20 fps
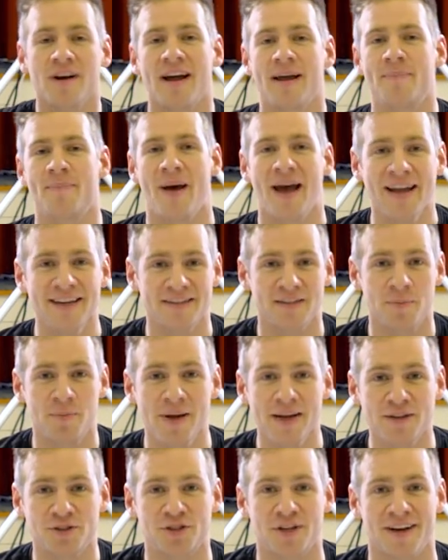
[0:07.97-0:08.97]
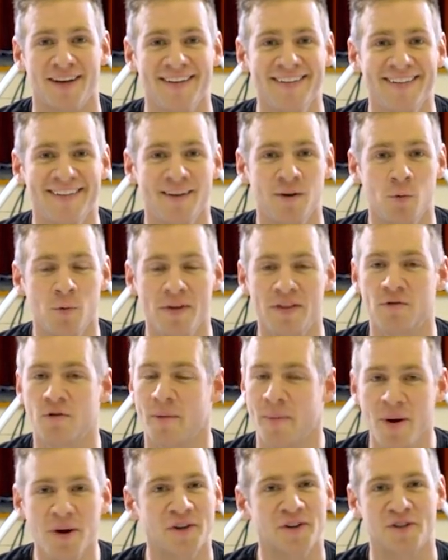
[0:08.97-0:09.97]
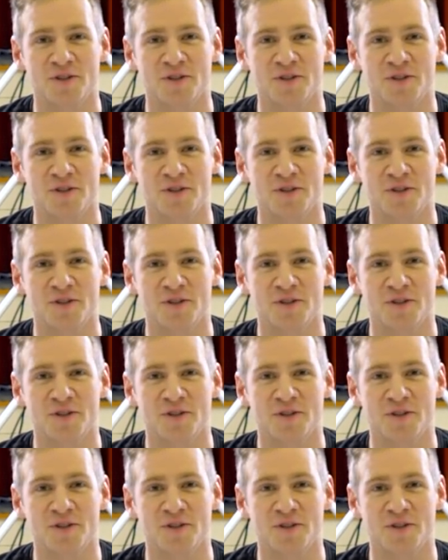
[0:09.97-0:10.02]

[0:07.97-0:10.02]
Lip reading: I paint a picture with a remote